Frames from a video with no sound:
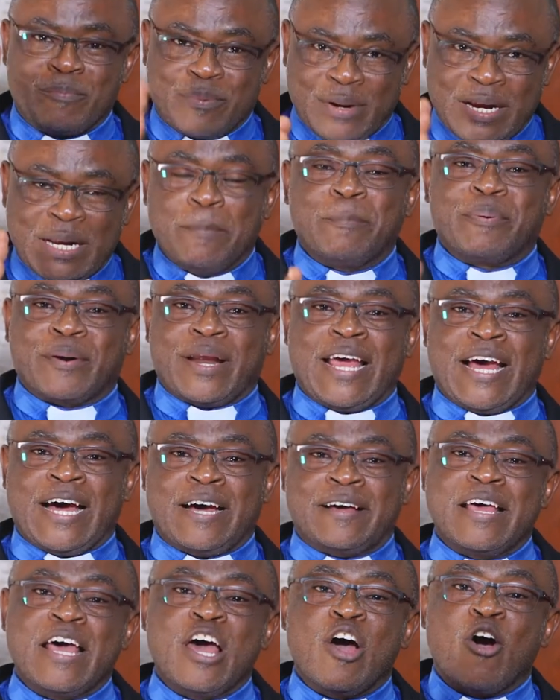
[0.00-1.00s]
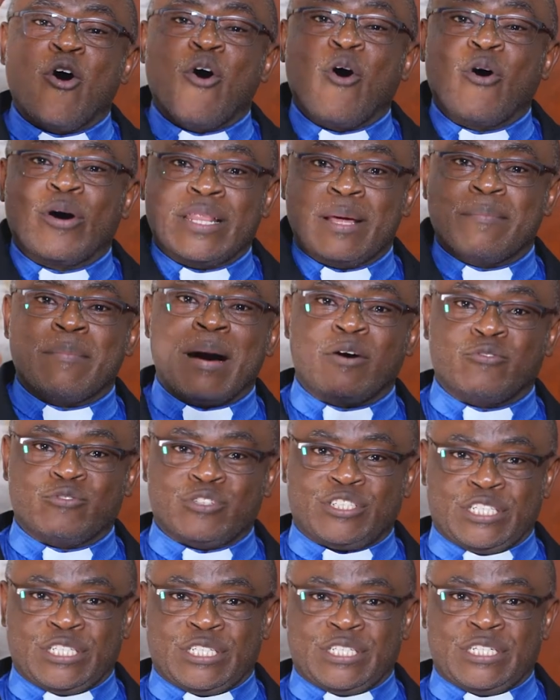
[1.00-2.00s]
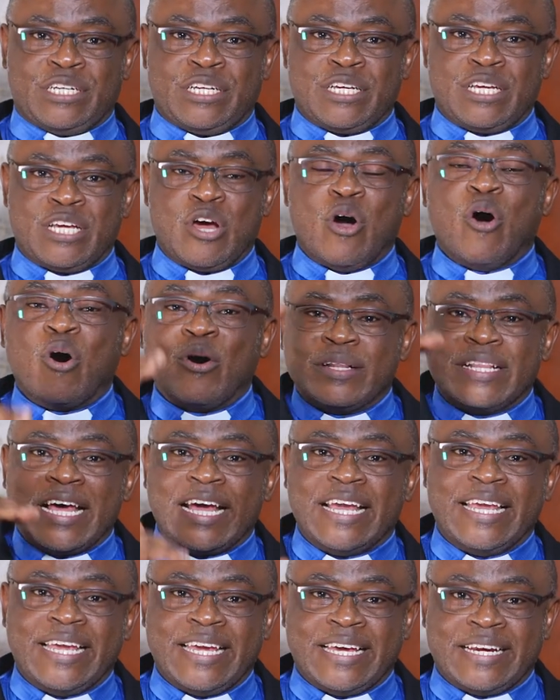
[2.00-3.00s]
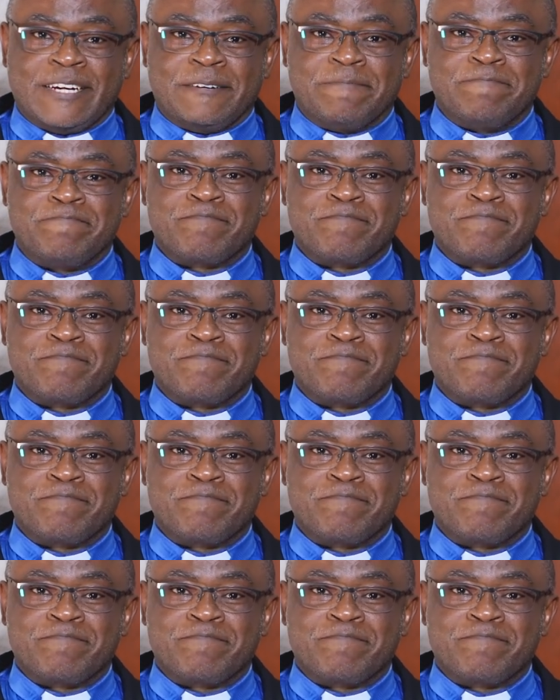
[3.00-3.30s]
in prayer on the mountain, on the hill.